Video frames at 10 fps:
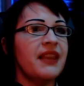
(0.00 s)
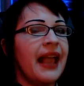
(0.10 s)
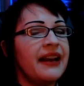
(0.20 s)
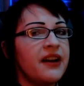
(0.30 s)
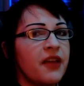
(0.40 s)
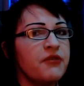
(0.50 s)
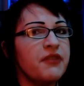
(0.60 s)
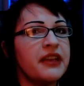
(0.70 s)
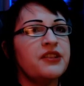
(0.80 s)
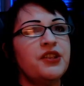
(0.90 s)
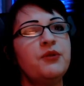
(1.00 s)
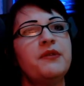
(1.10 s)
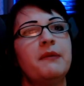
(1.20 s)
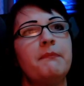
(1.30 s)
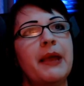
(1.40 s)
And another thing too
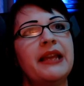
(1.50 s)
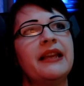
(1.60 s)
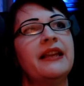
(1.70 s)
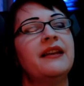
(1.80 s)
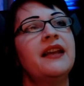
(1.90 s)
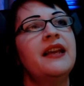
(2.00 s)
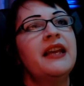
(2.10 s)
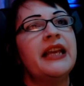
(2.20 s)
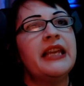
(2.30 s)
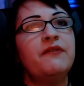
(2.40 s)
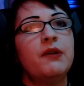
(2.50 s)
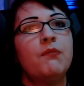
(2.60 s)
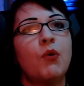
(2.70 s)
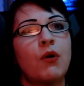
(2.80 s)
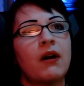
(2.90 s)
that made it even
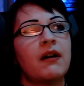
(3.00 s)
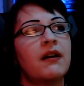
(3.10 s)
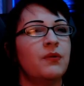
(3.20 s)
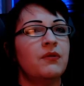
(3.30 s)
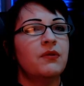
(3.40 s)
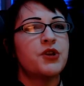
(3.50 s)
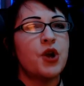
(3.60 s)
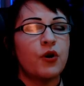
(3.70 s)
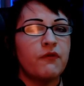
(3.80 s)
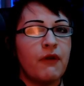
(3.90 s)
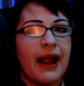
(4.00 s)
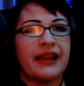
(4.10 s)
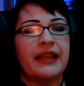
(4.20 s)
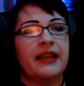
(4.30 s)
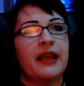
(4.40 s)
more
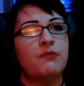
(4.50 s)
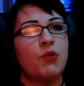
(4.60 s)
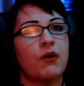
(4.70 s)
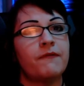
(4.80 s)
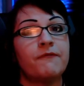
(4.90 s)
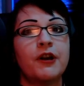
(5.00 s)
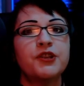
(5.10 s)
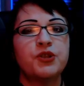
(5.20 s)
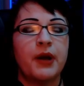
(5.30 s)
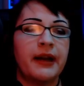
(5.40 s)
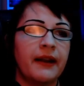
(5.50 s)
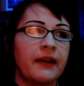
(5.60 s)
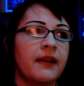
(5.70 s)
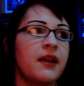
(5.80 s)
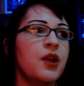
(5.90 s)
nerve-wracking and more
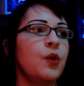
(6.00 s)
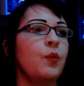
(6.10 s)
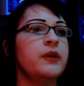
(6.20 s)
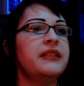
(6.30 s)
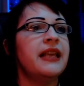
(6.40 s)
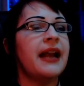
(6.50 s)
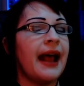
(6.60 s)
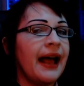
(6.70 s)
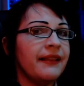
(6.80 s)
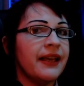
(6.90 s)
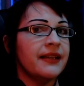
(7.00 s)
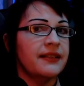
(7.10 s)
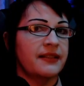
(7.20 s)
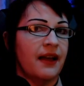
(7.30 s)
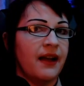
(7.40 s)
frustrating was that
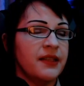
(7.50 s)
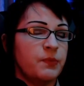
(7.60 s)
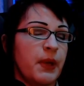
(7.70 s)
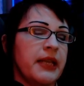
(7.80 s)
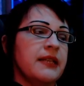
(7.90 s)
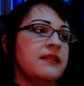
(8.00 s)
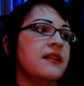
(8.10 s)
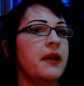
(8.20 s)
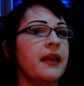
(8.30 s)
Alex, the husband,